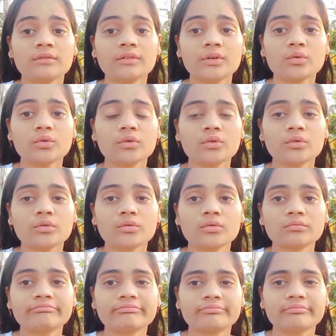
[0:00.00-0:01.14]
We don't
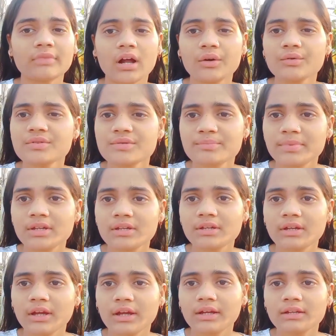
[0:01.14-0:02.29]
know how to
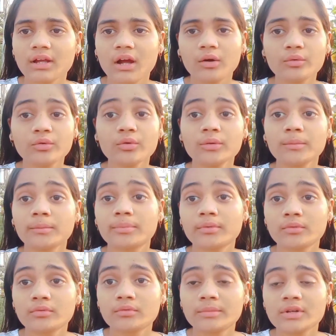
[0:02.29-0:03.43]
speak and how to
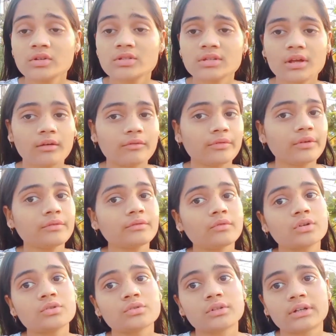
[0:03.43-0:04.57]
improve because everyone
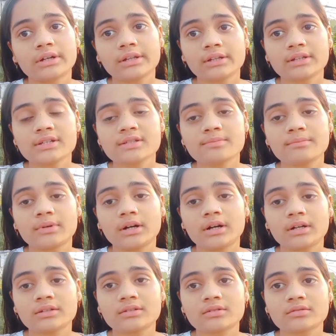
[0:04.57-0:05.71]
want to learn English
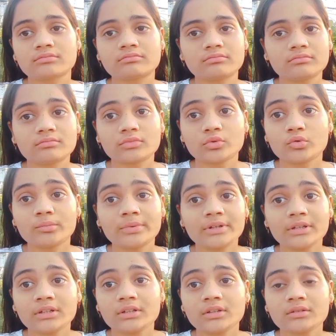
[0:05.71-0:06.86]
but
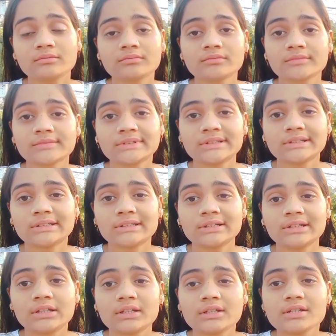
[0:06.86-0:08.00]
nobody
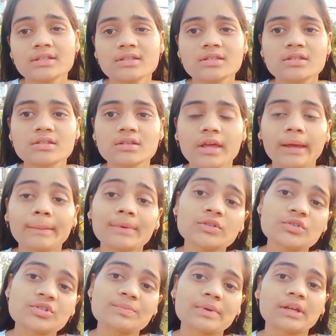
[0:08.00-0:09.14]
is
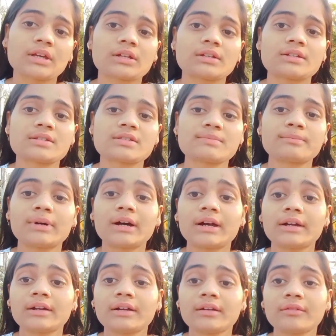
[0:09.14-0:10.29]
able to speak English.
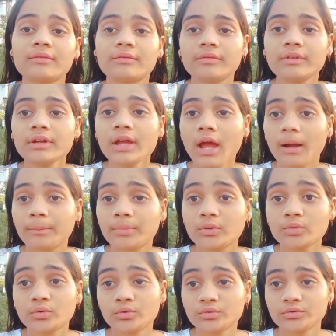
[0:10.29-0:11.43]
But we have
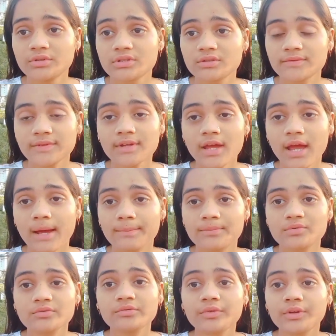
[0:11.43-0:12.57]
to do this, we have
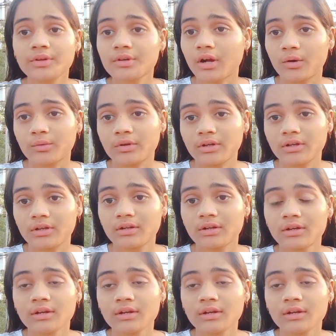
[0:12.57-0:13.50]
to figure out it,